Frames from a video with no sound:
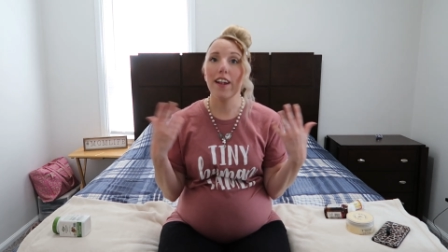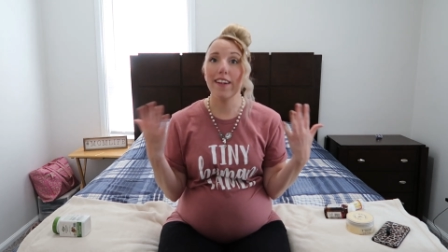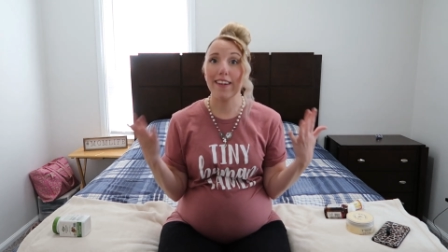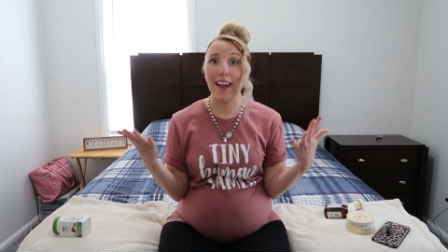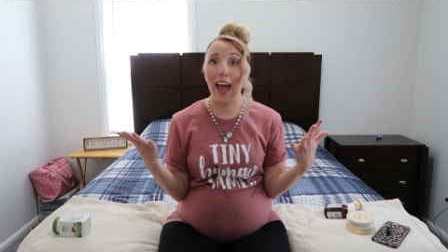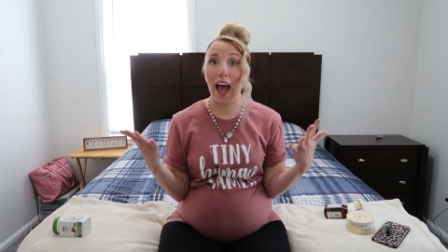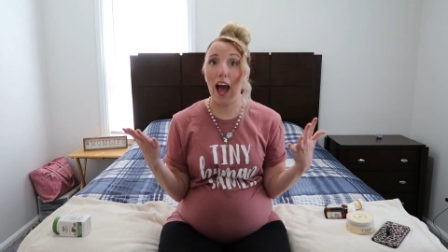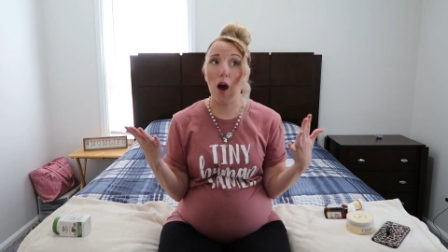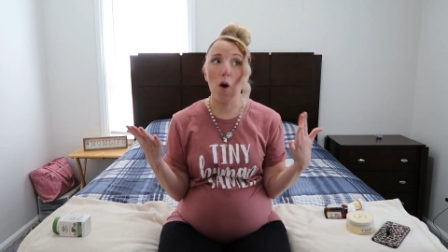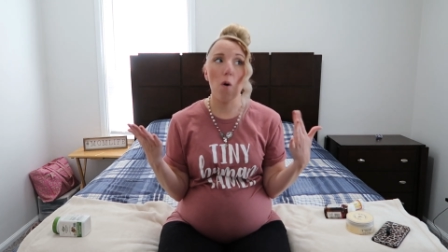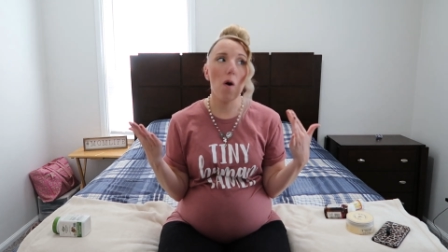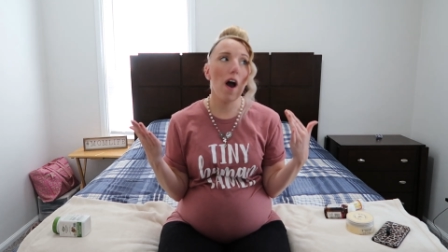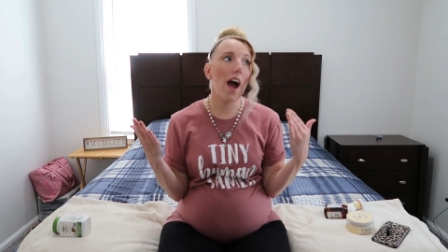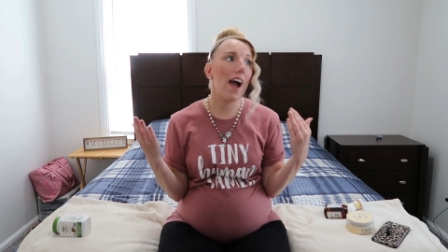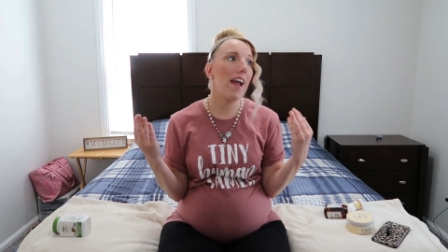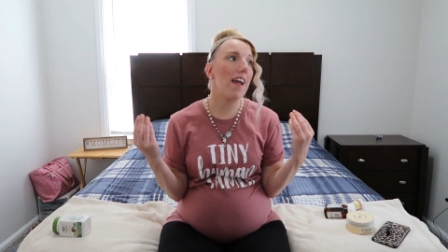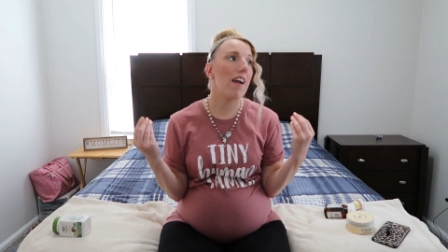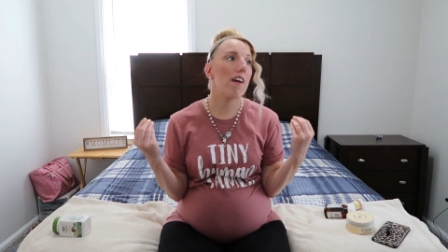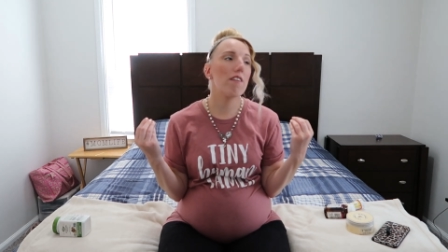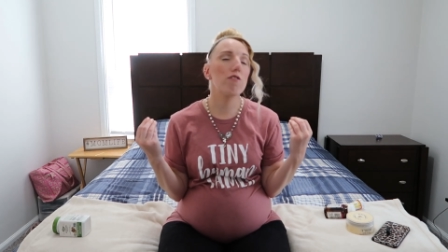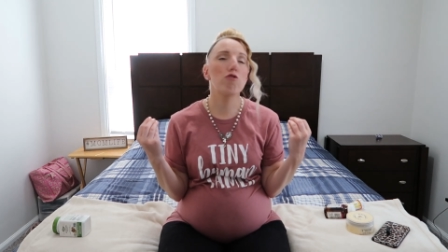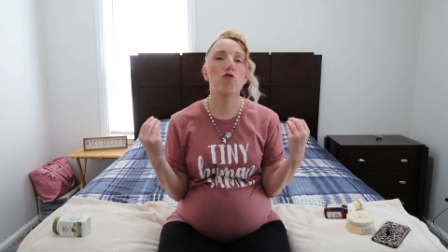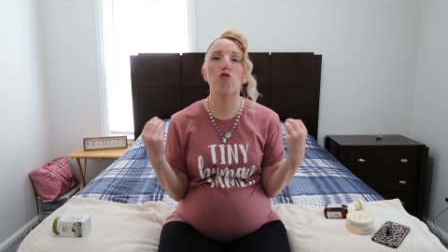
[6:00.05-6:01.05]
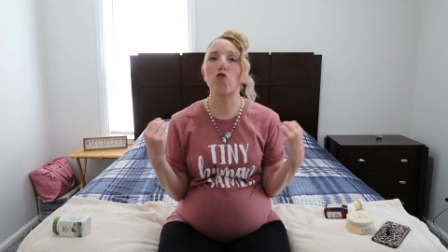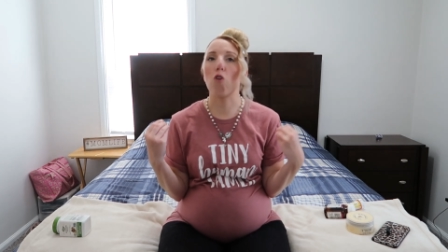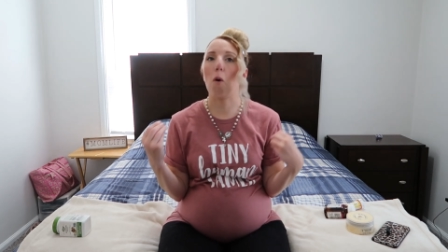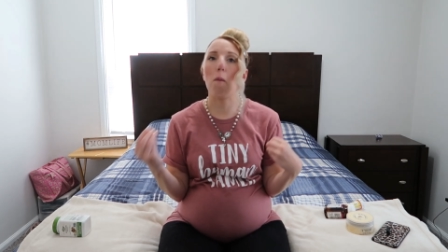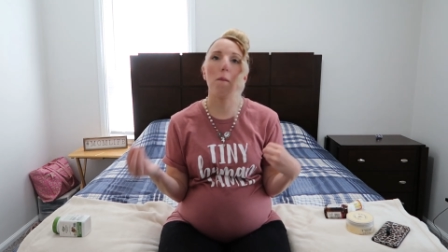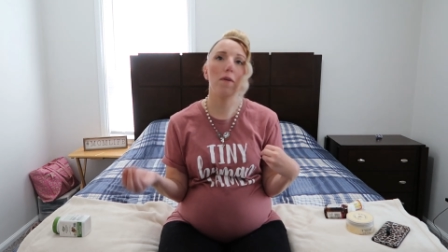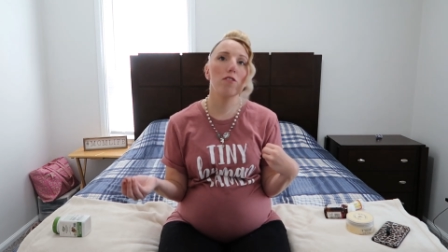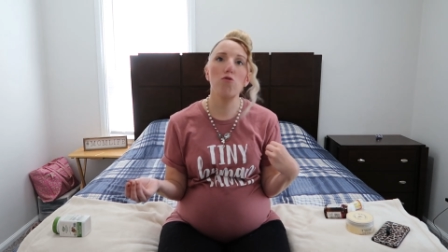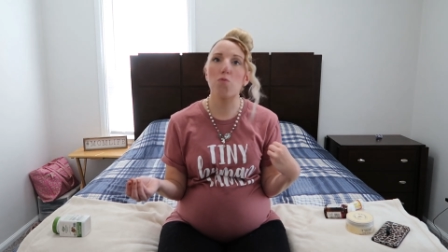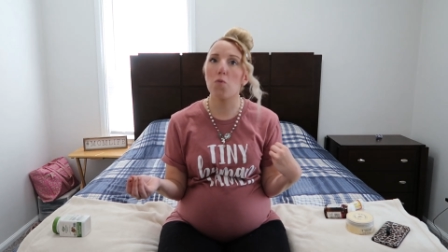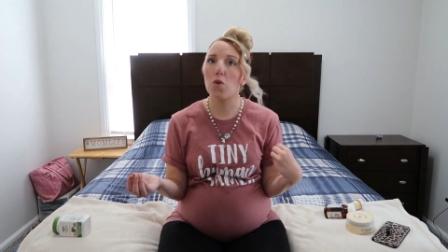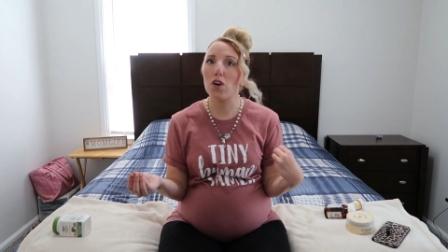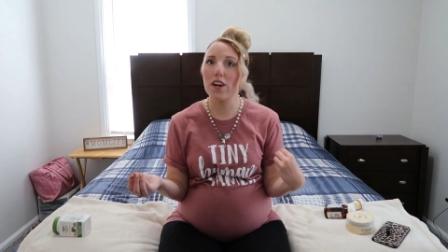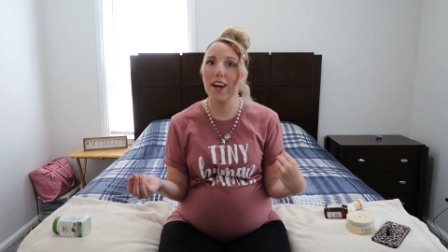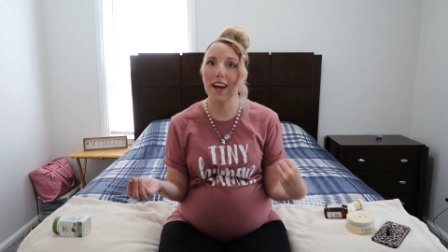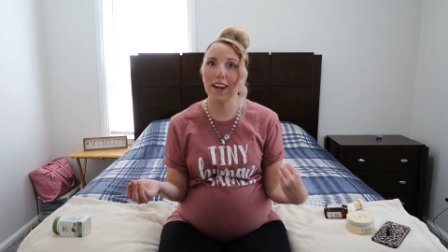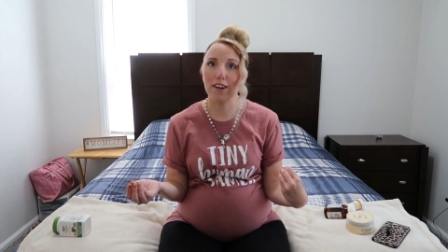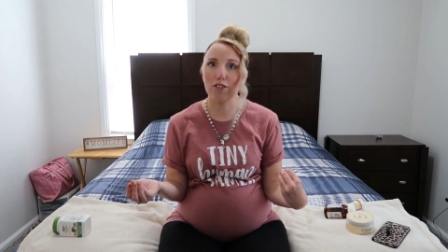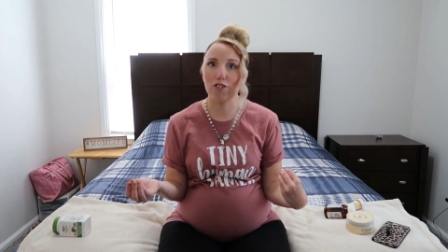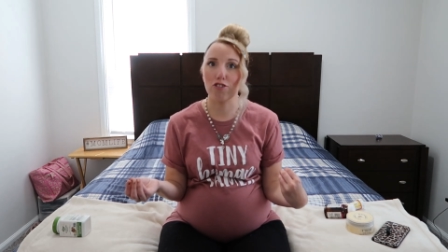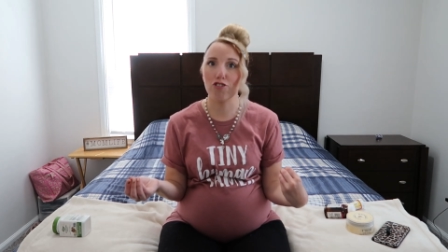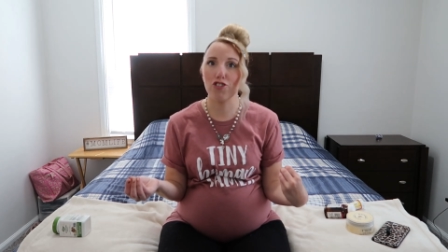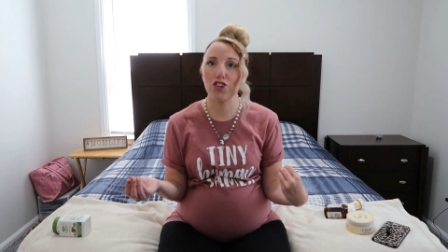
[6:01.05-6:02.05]
Now I have so much more
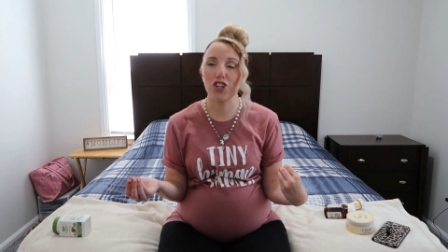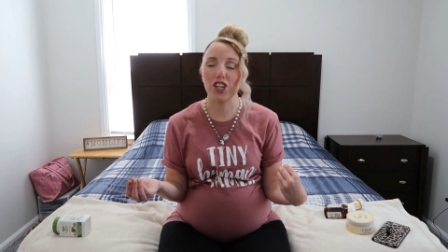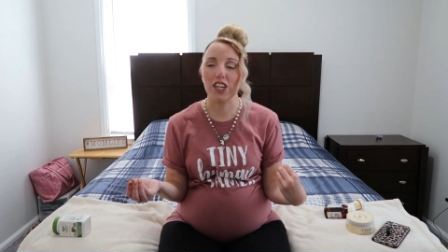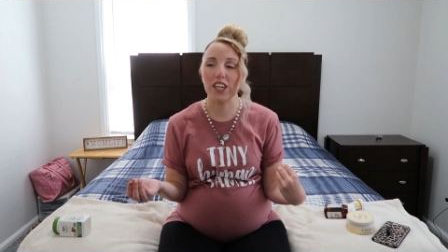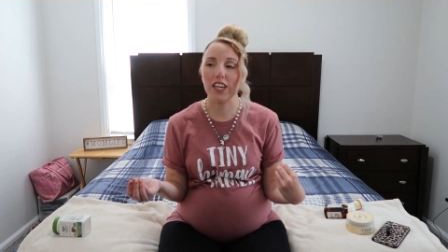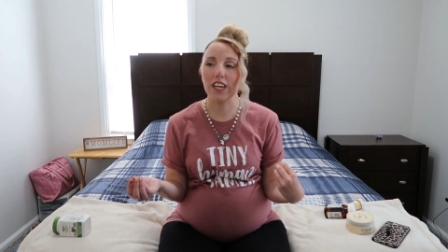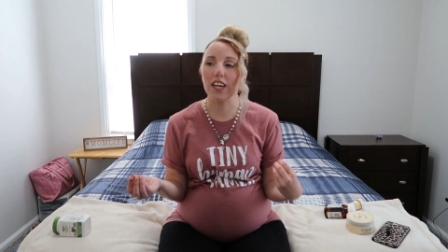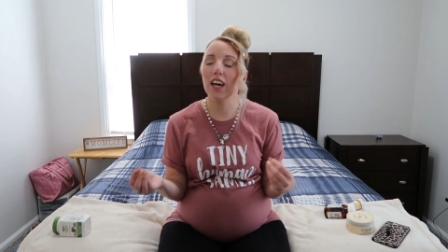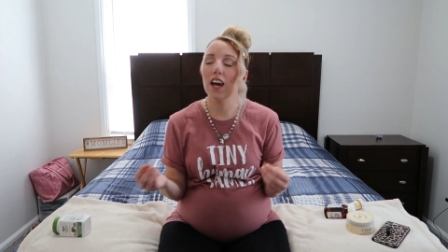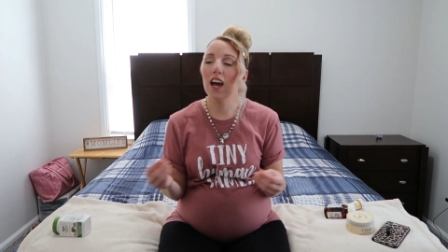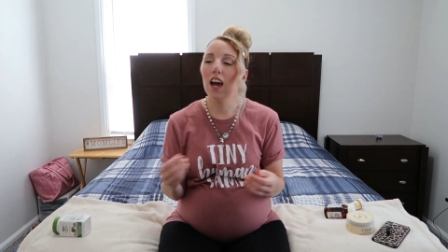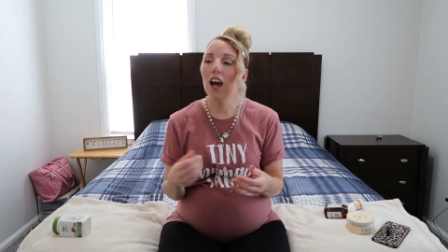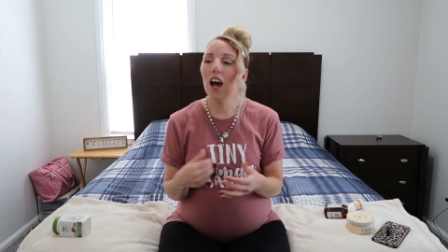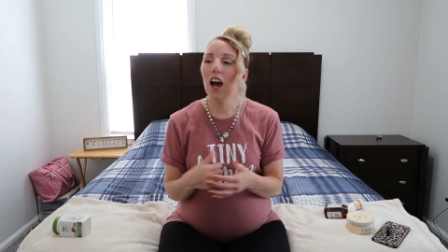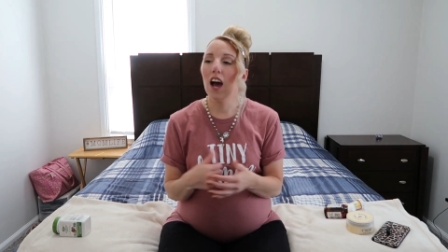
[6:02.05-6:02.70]
energy.